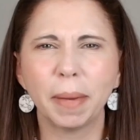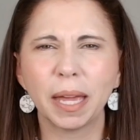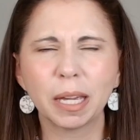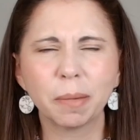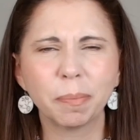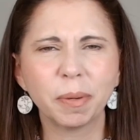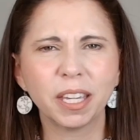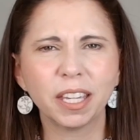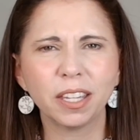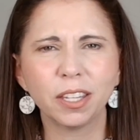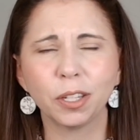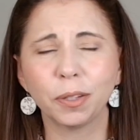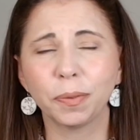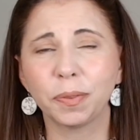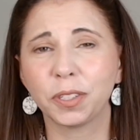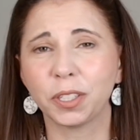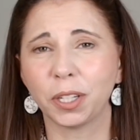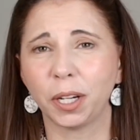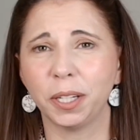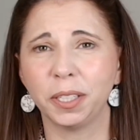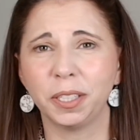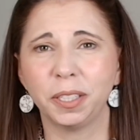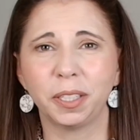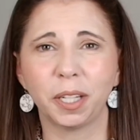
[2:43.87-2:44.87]
Maybe you've
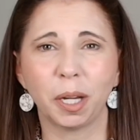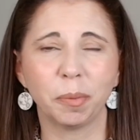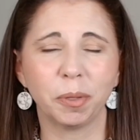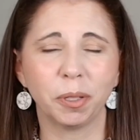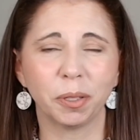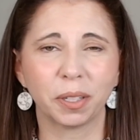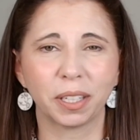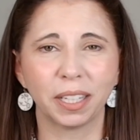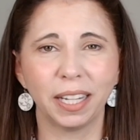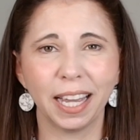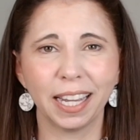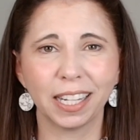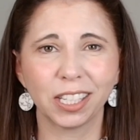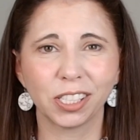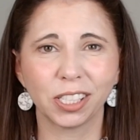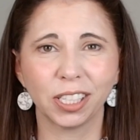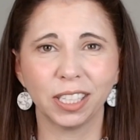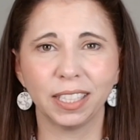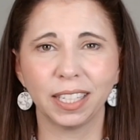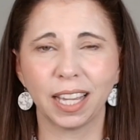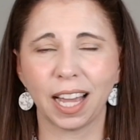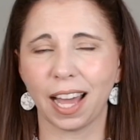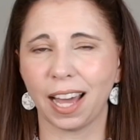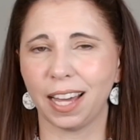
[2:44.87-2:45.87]
tidied up your
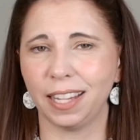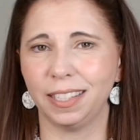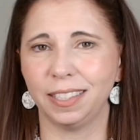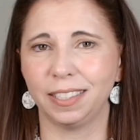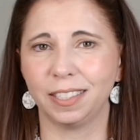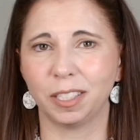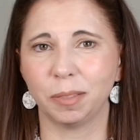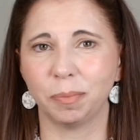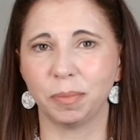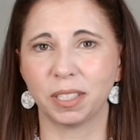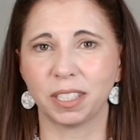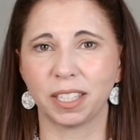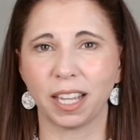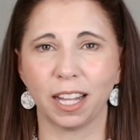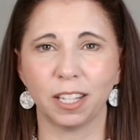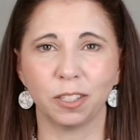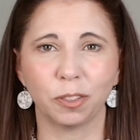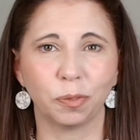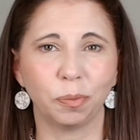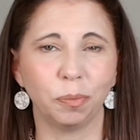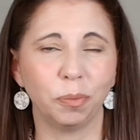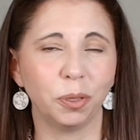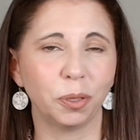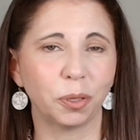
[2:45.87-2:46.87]
collection, added some
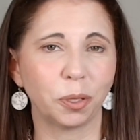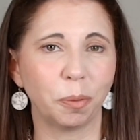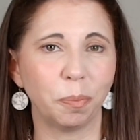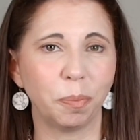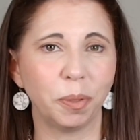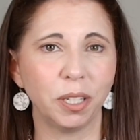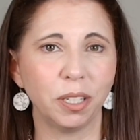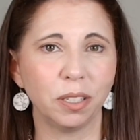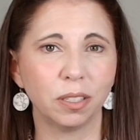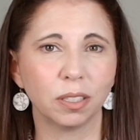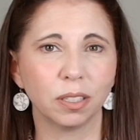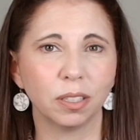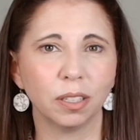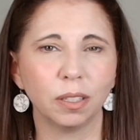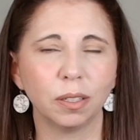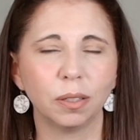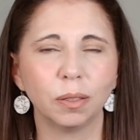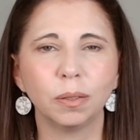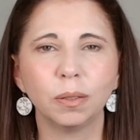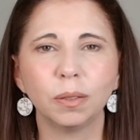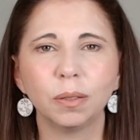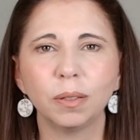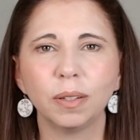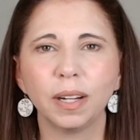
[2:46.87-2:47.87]
scans from your
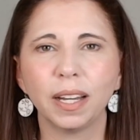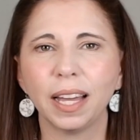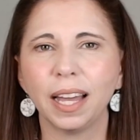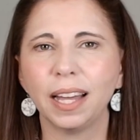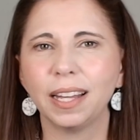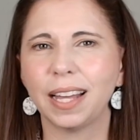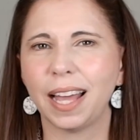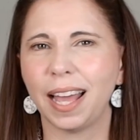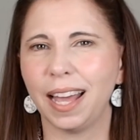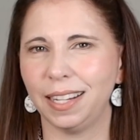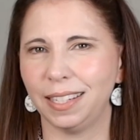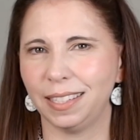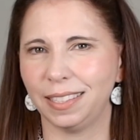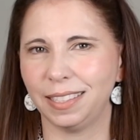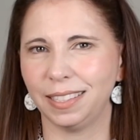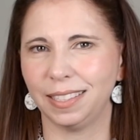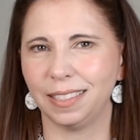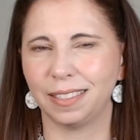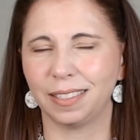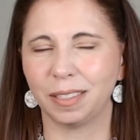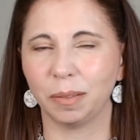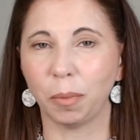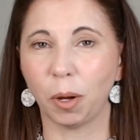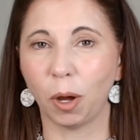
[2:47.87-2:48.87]
computer, or
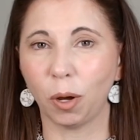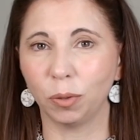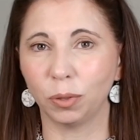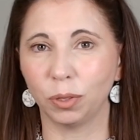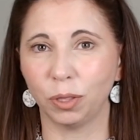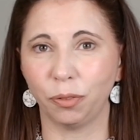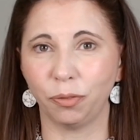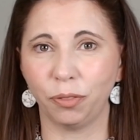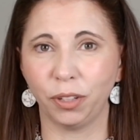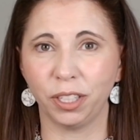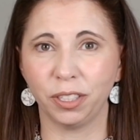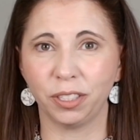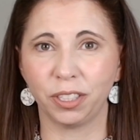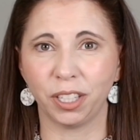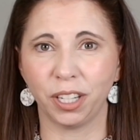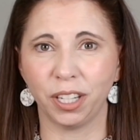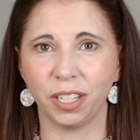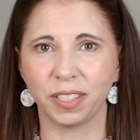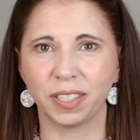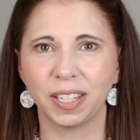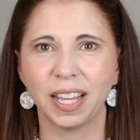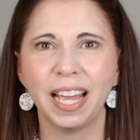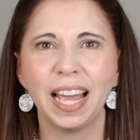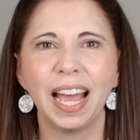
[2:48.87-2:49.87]
edited some older
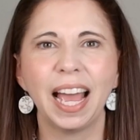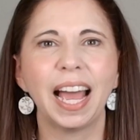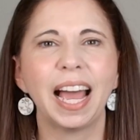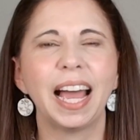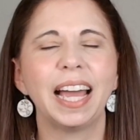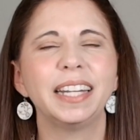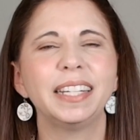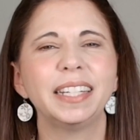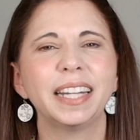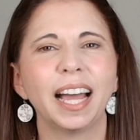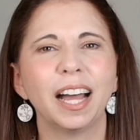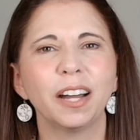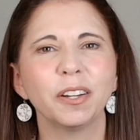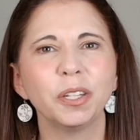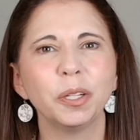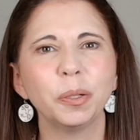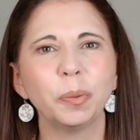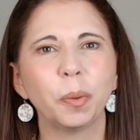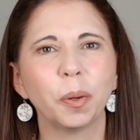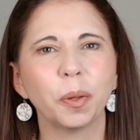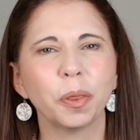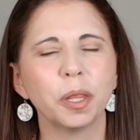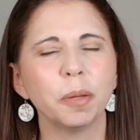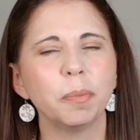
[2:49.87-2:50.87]
photos, and now
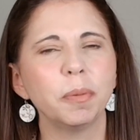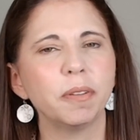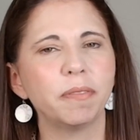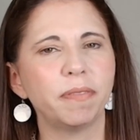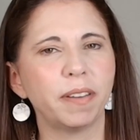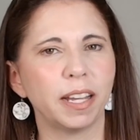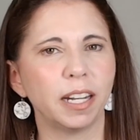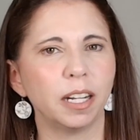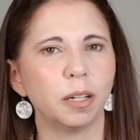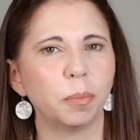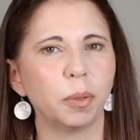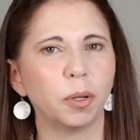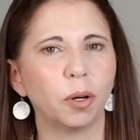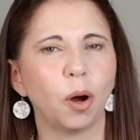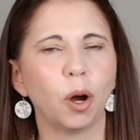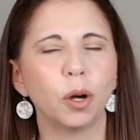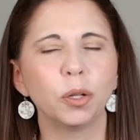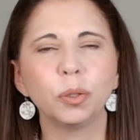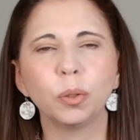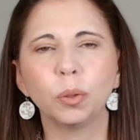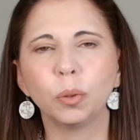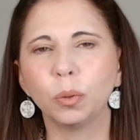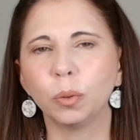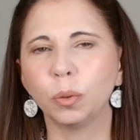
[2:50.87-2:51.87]
you want them available
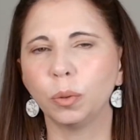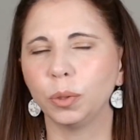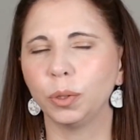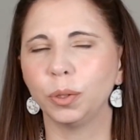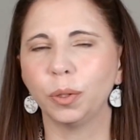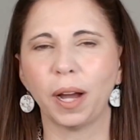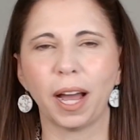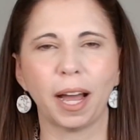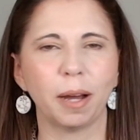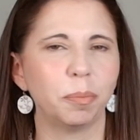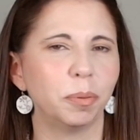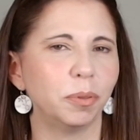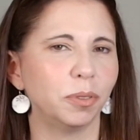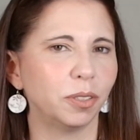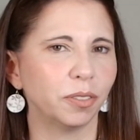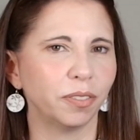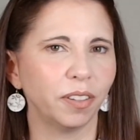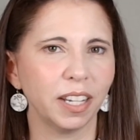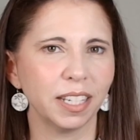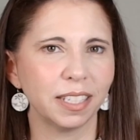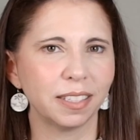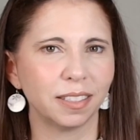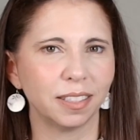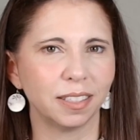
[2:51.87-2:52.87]
on all your Apple
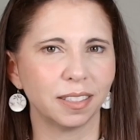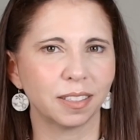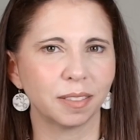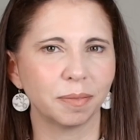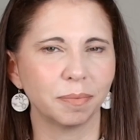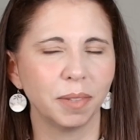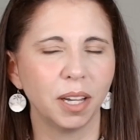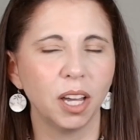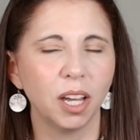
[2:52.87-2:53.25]
devices.